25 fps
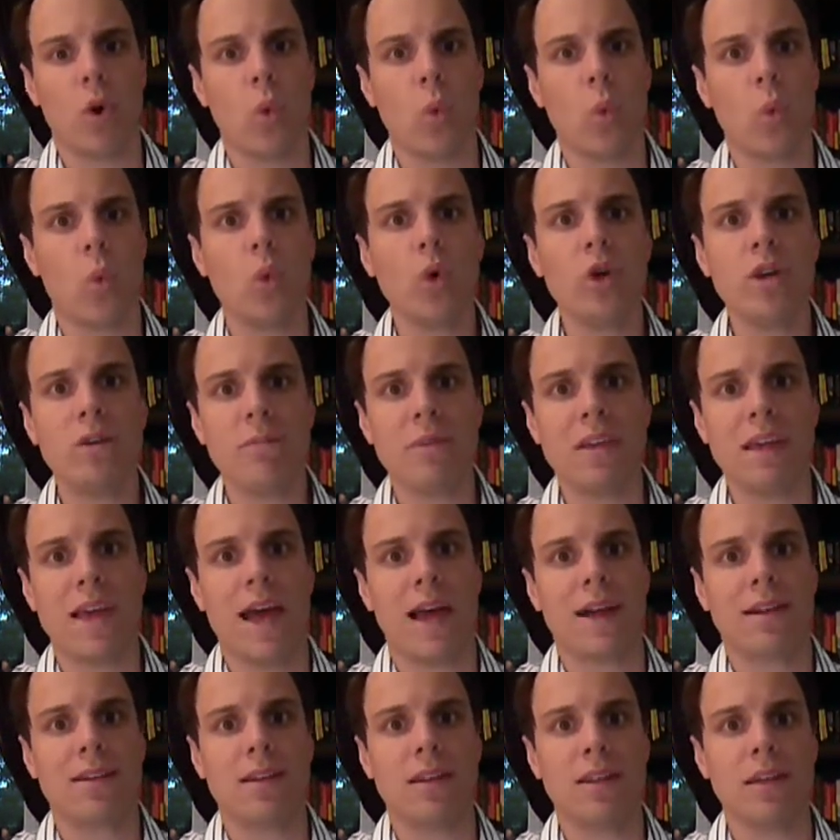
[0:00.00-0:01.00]
would be
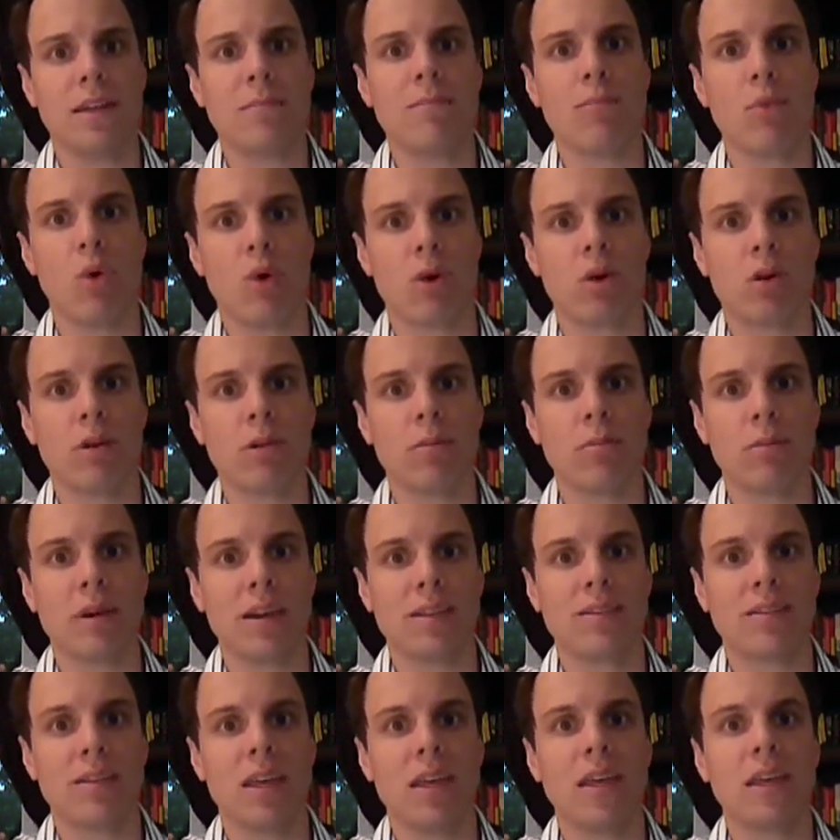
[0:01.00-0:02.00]
acting immoral by
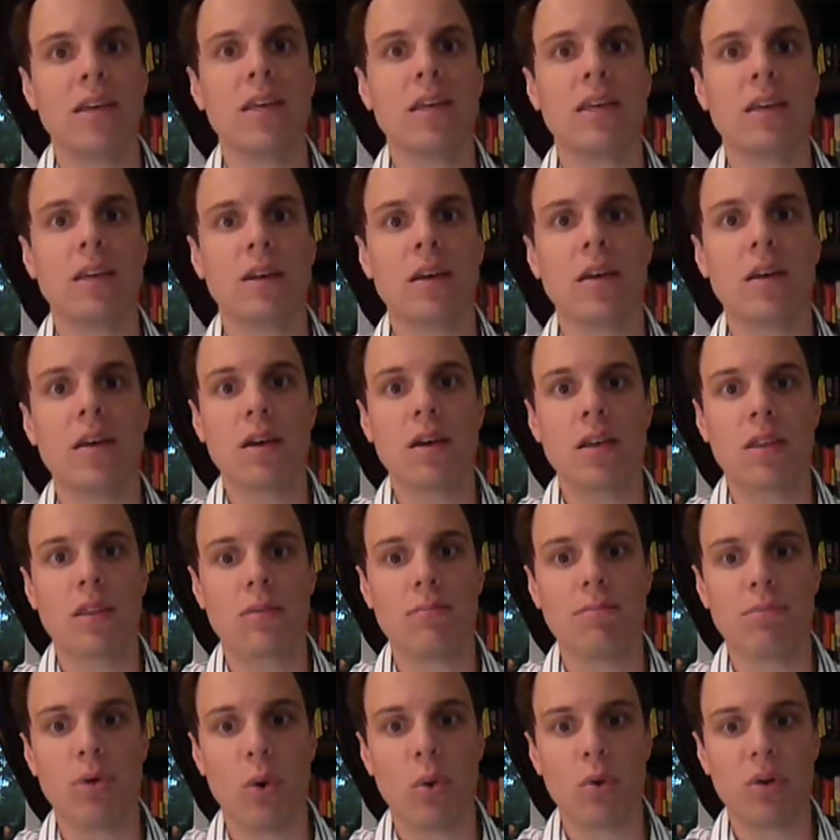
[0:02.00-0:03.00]
taking the
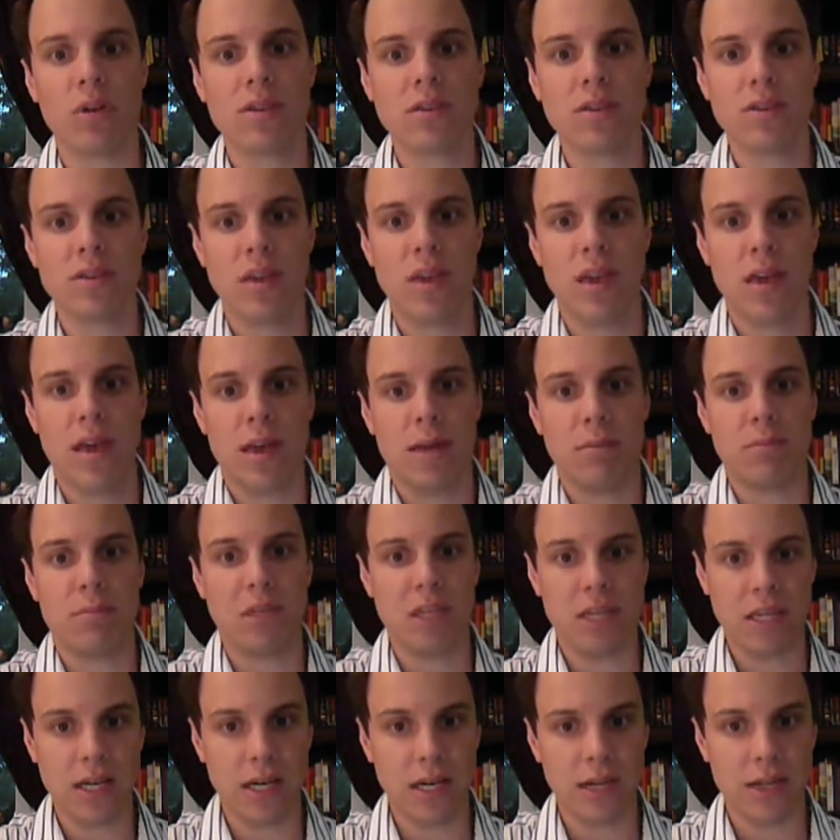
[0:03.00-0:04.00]
bonus,
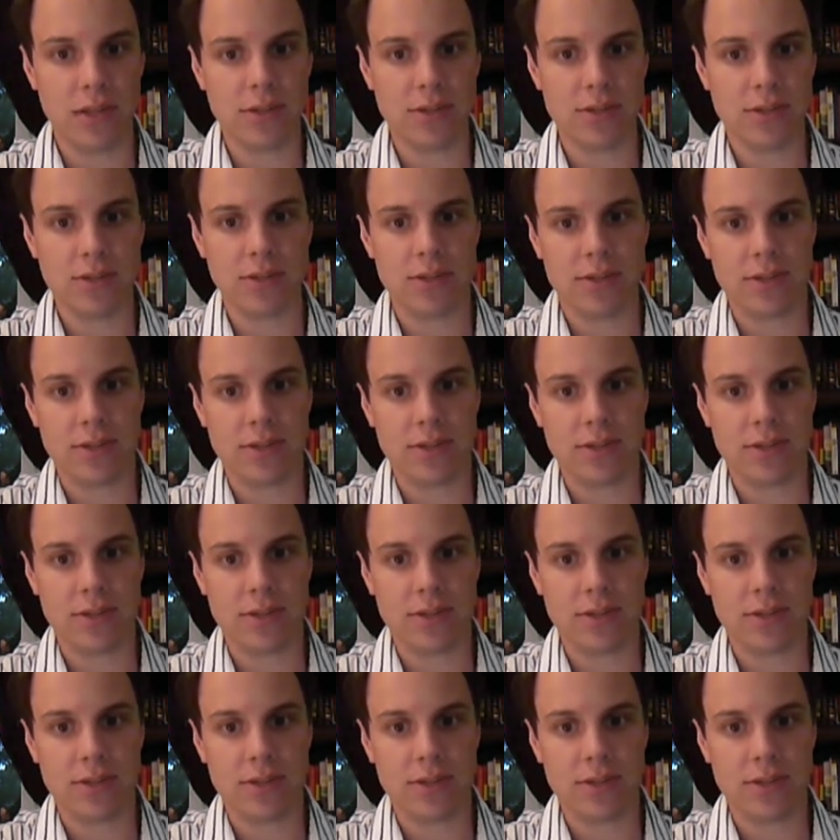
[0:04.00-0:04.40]
because